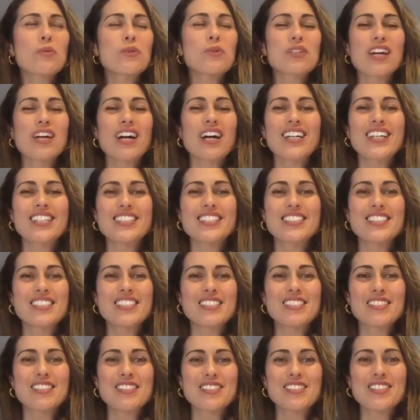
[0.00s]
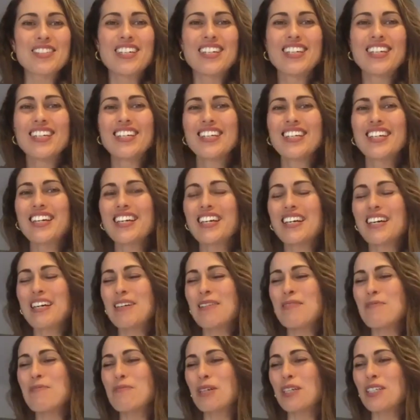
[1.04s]
We're not going to do,
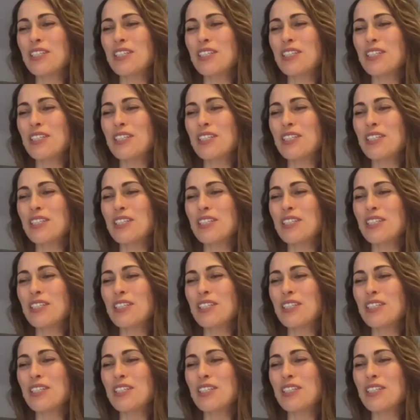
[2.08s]
we're